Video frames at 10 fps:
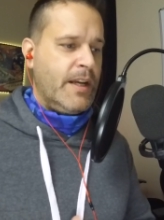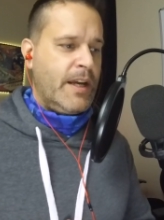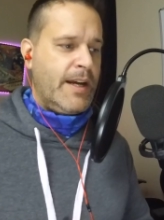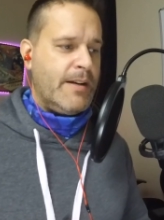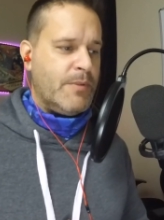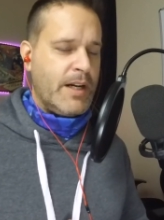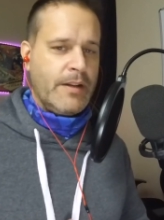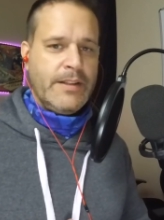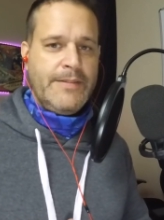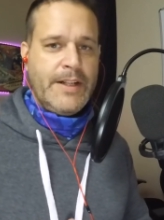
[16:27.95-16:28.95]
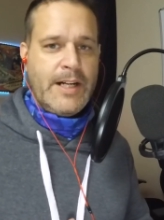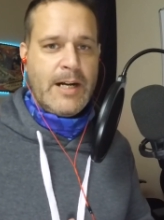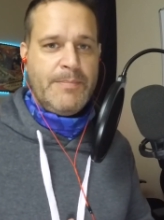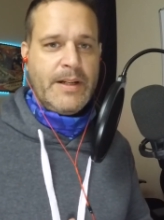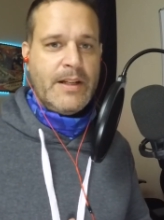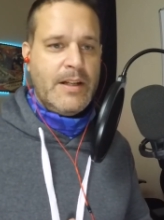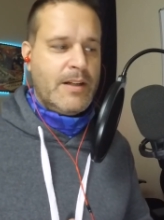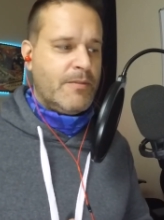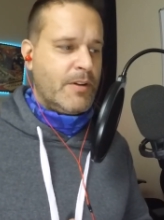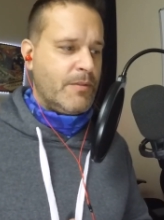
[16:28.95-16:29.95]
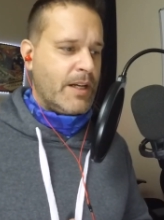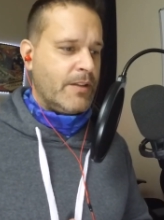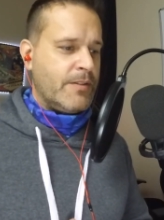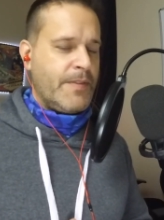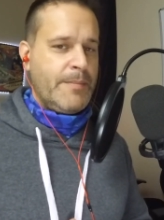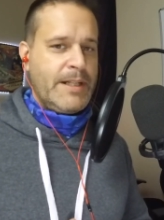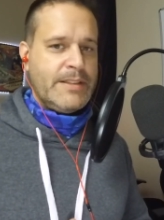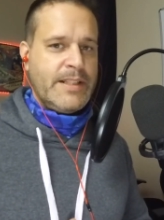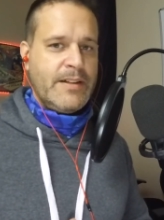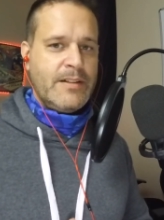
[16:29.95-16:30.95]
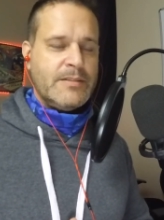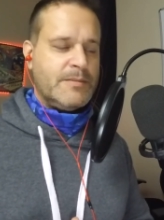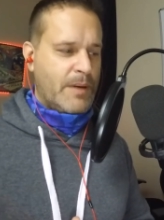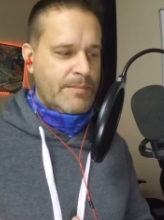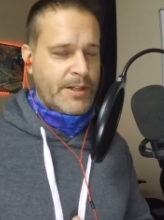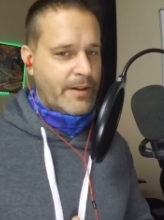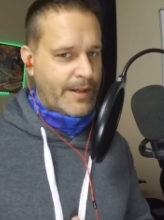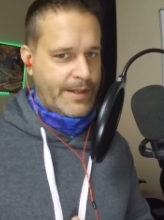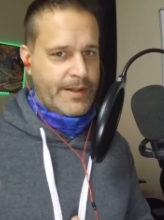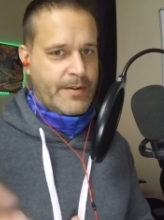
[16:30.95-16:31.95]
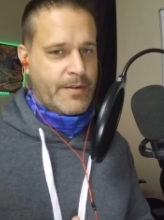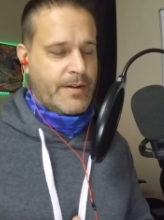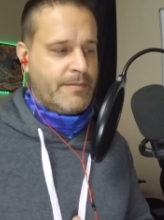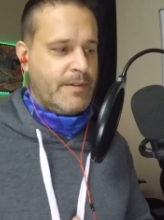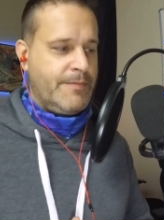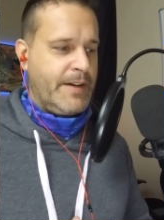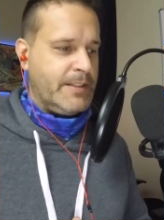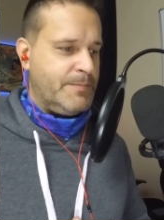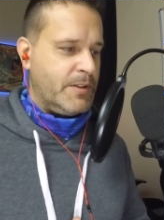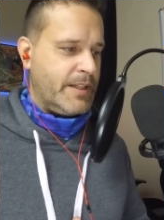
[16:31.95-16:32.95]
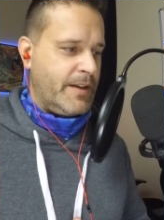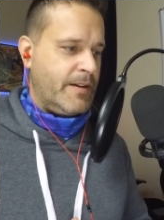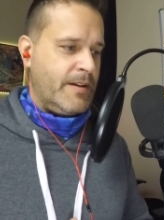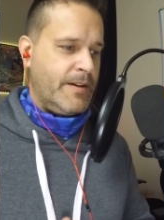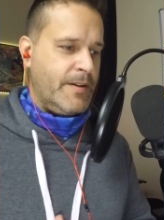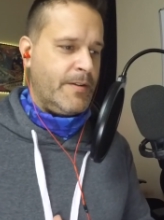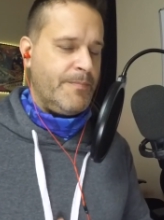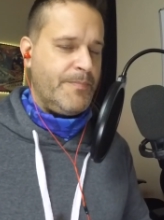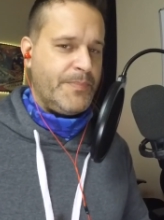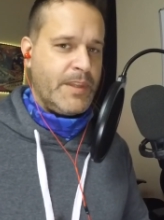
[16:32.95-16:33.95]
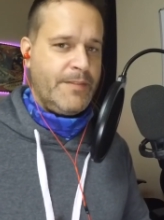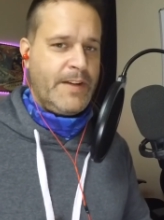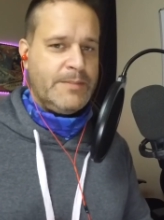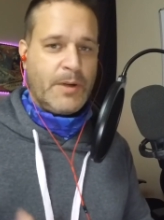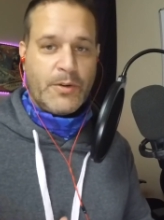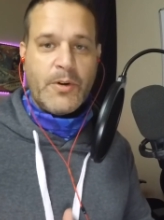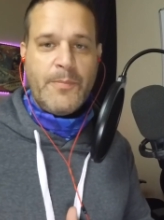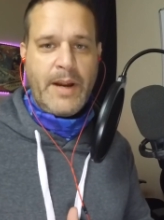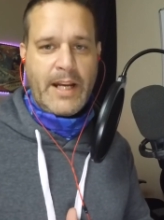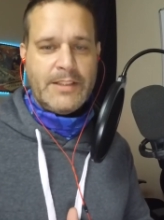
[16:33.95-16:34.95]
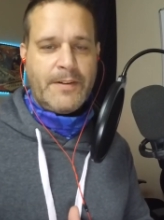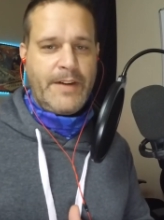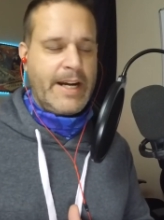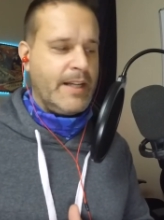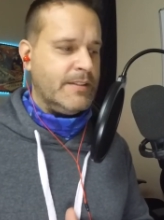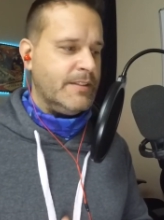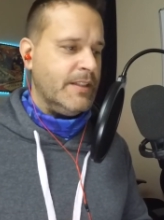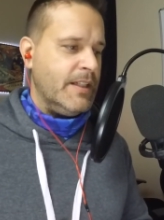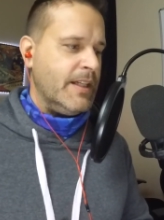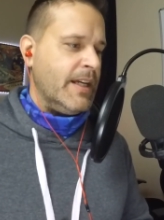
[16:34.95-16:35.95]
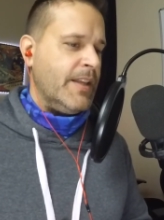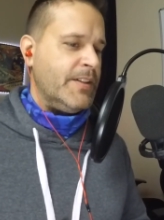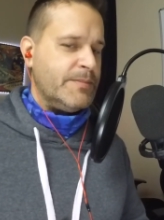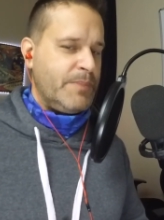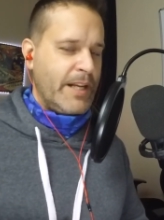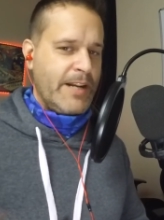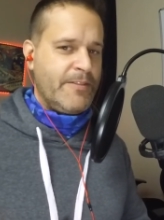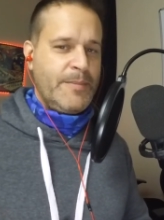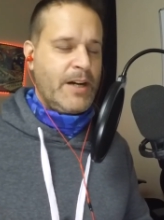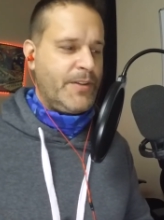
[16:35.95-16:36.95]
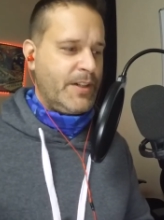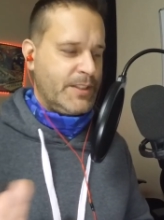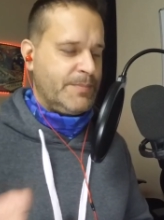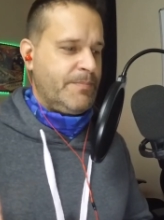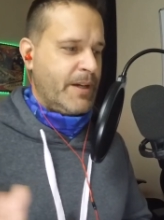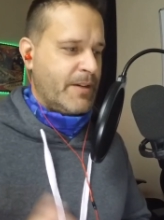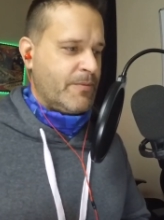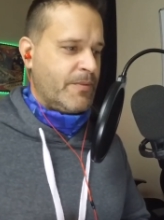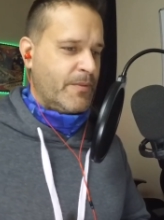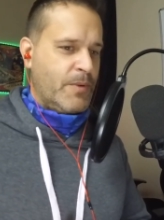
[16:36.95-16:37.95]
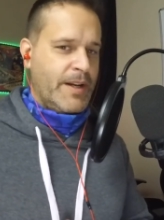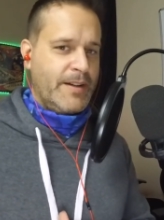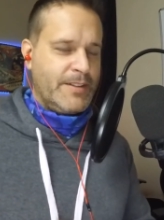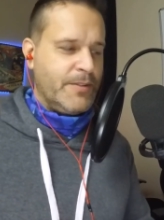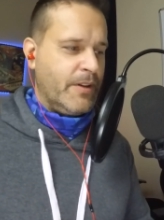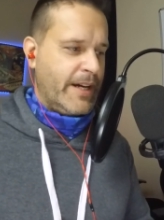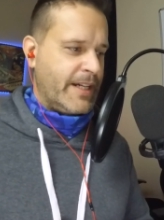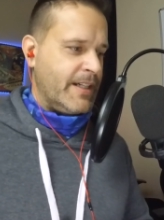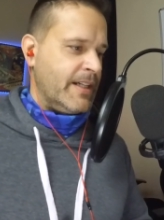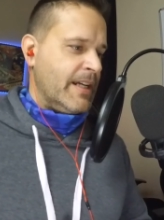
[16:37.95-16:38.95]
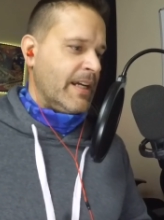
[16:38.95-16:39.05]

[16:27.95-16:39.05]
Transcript: and we're going to live it up, and we want to look for the best deal. It's probably a good idea to go to a Facebook deal, you know, a Facebook group page for Vegas. There's plenty of them out there. You just pick the one that you like.